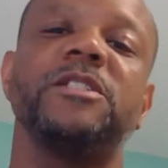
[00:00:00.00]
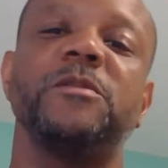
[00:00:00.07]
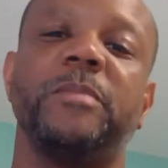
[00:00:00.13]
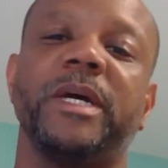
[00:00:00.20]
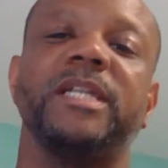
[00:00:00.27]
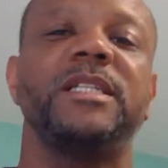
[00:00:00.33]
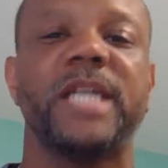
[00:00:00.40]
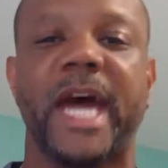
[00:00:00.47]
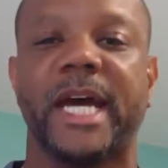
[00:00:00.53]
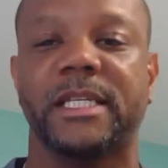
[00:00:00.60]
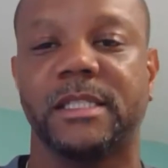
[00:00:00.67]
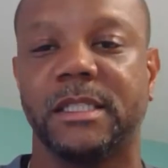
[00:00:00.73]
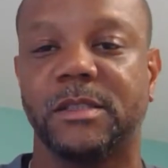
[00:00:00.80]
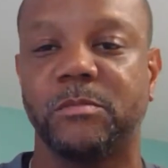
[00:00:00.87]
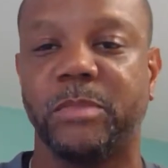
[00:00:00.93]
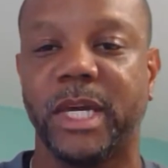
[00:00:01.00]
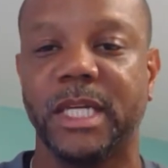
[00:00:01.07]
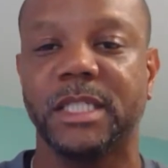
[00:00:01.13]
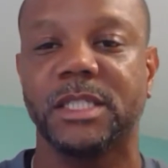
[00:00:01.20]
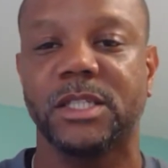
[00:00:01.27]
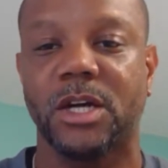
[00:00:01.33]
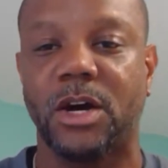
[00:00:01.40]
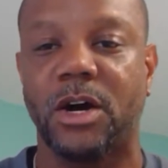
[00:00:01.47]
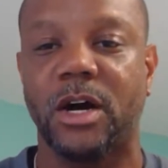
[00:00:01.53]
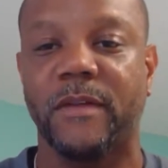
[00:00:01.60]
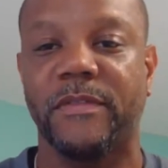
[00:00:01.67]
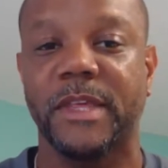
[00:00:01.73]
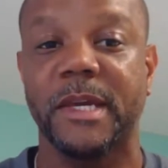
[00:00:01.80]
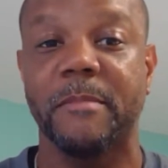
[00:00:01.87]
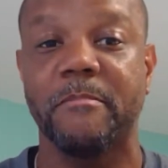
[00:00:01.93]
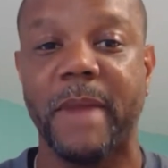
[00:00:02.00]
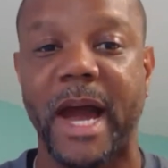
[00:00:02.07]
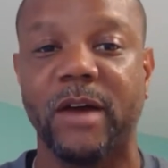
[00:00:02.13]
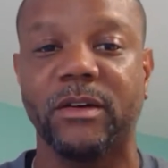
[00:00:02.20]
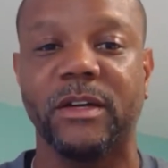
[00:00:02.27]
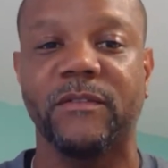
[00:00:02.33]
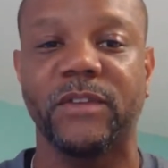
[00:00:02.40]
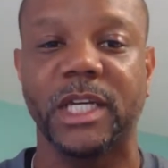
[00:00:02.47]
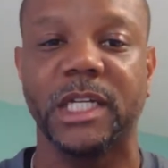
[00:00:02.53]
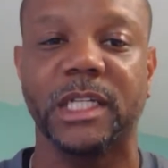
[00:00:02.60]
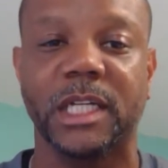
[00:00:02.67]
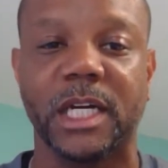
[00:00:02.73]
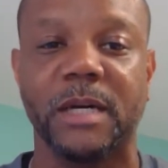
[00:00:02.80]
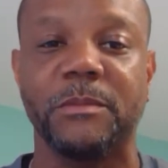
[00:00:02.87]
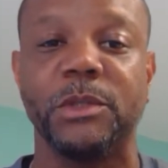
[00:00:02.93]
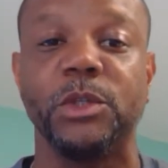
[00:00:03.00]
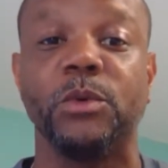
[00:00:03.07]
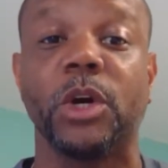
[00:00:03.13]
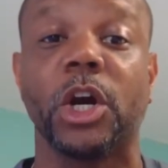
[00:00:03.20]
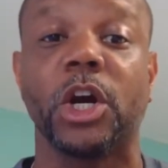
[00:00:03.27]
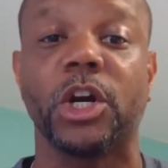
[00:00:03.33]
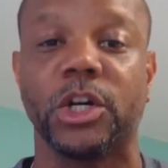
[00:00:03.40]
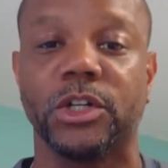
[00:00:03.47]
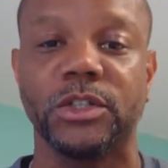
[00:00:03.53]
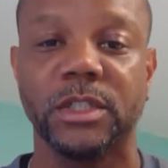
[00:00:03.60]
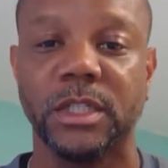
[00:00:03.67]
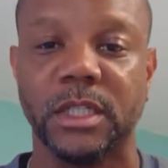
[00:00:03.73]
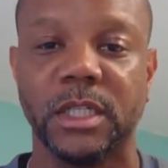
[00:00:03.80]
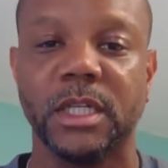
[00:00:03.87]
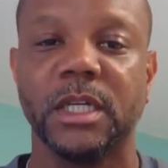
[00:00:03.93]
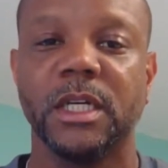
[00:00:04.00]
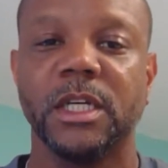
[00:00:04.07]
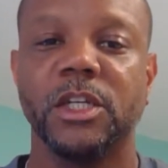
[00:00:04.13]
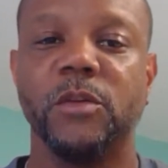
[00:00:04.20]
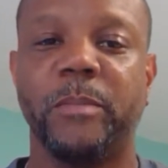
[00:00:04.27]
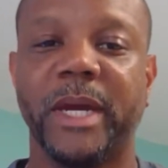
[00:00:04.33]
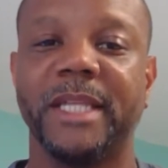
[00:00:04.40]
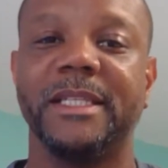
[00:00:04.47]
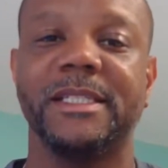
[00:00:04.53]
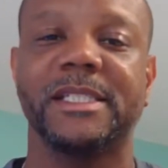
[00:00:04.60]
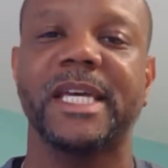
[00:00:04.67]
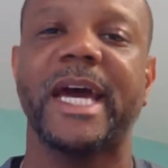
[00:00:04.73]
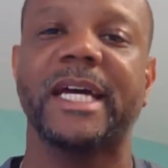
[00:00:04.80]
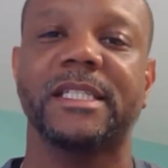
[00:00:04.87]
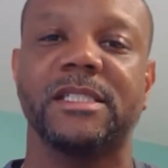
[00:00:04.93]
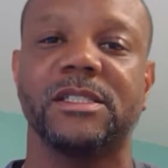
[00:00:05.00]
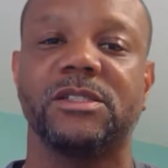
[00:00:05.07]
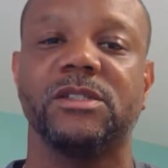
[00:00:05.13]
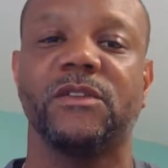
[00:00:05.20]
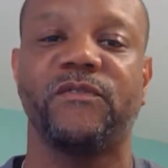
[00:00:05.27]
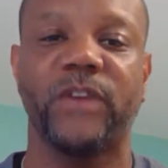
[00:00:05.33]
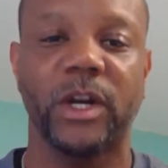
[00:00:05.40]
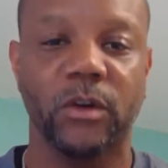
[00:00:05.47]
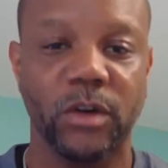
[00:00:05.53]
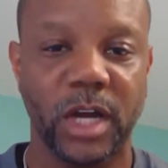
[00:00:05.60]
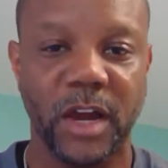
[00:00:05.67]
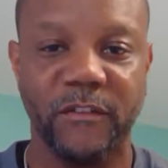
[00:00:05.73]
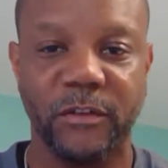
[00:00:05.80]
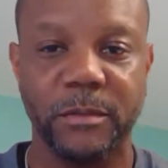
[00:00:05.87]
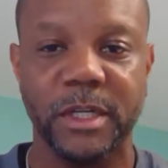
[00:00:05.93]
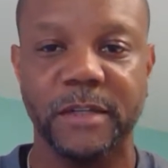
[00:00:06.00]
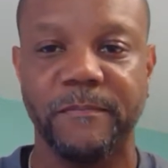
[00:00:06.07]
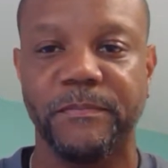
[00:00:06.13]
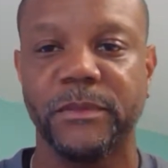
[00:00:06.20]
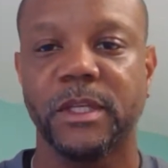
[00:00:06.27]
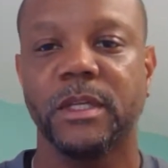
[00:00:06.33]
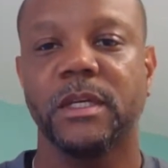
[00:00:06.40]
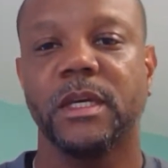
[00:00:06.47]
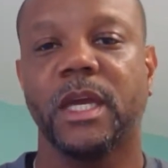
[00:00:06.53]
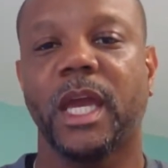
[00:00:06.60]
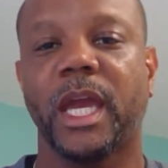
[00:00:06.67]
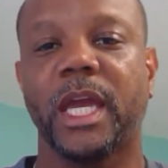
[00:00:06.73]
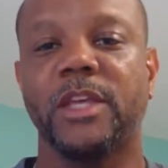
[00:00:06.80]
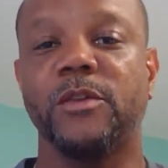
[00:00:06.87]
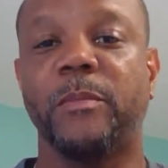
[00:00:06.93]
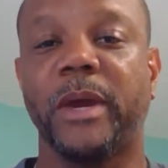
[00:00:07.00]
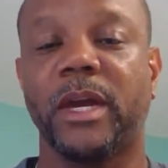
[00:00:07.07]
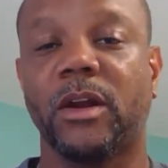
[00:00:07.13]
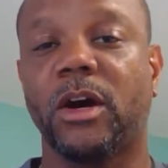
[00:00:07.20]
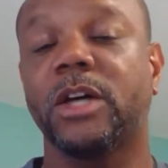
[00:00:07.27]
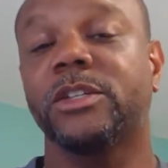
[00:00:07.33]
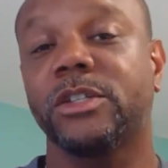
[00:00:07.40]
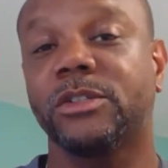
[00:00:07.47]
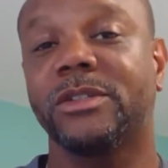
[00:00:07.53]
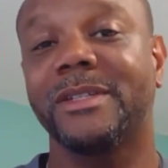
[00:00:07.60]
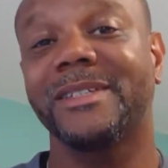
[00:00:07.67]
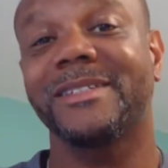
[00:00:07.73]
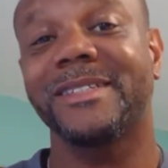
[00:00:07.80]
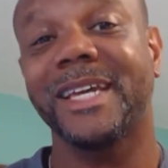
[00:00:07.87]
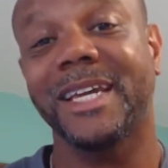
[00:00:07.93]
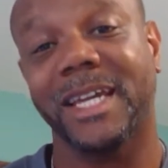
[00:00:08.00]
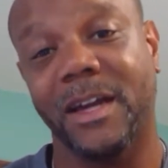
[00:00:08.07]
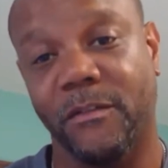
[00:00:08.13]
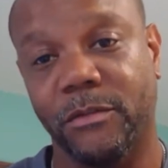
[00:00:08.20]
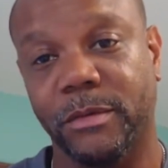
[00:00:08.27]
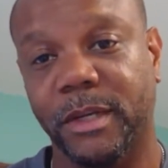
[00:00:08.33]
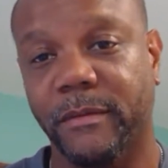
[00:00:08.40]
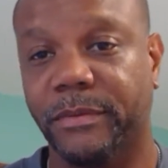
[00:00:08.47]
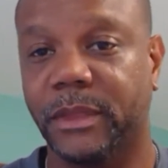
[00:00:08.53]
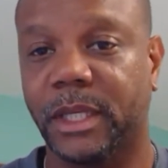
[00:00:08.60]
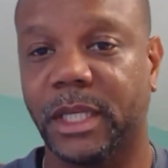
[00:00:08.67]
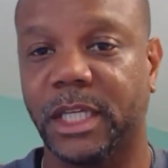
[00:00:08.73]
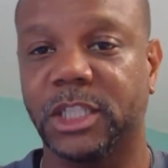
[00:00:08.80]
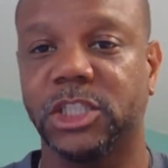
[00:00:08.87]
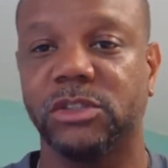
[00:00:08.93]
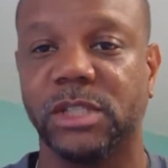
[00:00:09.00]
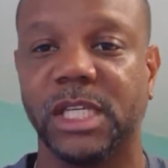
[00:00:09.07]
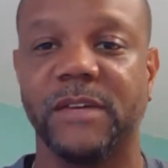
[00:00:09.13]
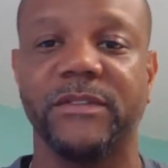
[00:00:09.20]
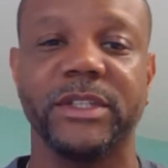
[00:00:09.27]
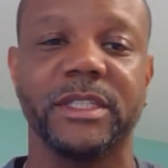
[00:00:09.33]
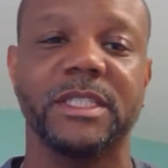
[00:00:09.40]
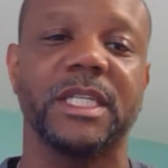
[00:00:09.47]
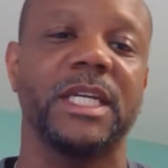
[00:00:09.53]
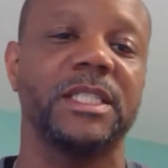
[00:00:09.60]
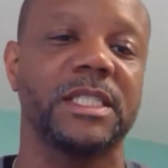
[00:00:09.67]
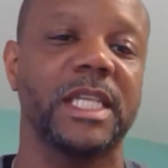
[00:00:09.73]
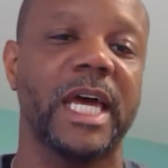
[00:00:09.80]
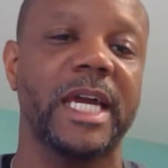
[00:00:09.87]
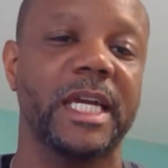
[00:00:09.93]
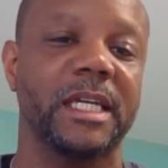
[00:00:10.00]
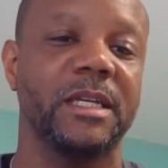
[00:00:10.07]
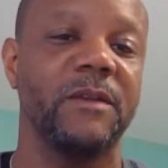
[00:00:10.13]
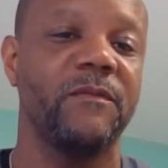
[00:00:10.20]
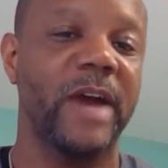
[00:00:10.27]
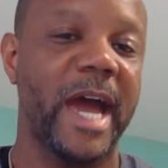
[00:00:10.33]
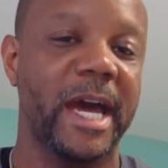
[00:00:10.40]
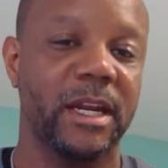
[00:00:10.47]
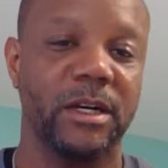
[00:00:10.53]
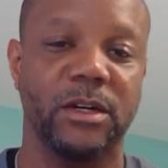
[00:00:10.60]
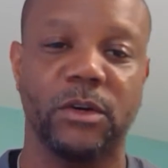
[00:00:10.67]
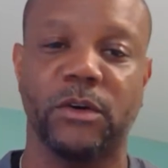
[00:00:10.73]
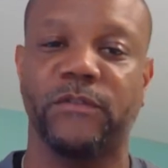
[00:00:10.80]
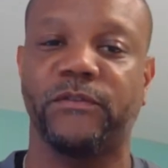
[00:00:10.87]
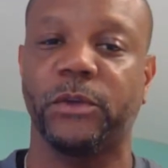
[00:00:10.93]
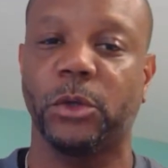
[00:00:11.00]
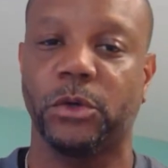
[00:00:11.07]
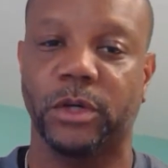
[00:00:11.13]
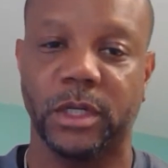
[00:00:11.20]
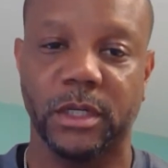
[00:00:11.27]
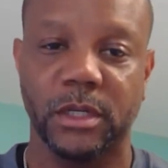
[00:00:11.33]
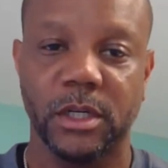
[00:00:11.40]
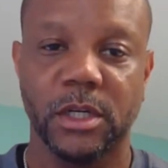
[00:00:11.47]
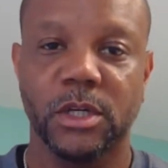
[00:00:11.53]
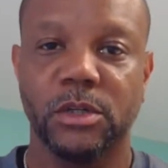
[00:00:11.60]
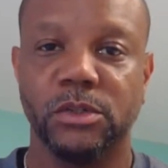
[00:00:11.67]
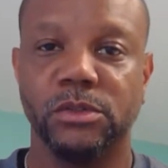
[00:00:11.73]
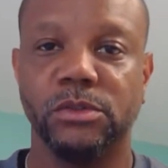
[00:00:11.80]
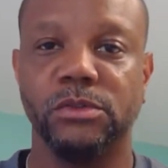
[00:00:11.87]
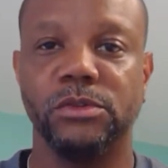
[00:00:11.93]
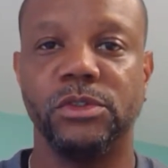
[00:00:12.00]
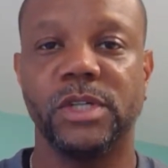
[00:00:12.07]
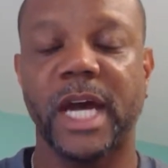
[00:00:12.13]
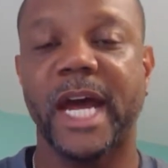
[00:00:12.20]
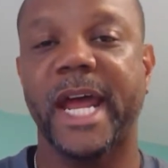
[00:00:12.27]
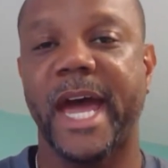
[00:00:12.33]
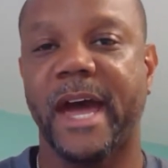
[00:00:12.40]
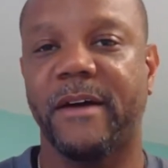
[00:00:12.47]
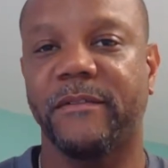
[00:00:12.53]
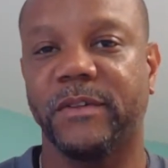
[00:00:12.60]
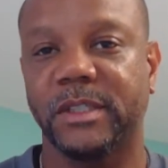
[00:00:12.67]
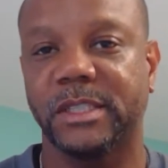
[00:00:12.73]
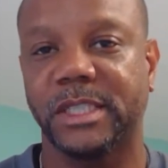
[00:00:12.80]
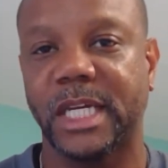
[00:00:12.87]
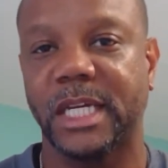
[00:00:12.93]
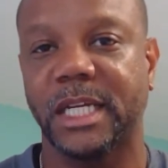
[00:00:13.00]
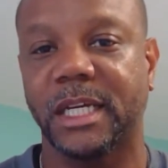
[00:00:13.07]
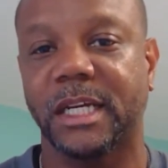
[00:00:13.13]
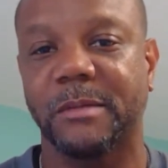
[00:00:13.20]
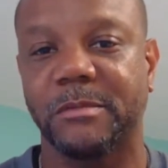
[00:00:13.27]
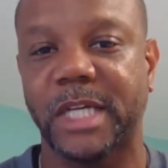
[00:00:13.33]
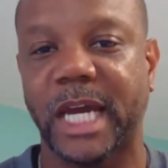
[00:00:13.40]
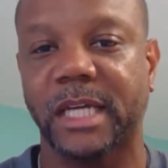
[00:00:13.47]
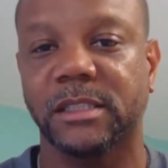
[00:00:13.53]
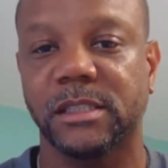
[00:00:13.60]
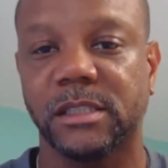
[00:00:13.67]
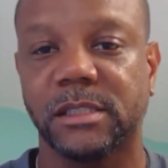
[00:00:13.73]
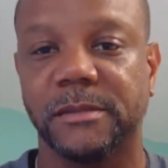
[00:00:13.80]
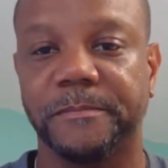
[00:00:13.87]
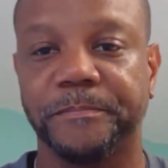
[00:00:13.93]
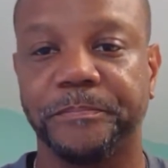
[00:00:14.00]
to pay taxes based on the amount of income you earn. You pay these taxes to the federal government and you pay it also to the state government, unless you live in states like Nevada or Florida, who do not have state income taxes.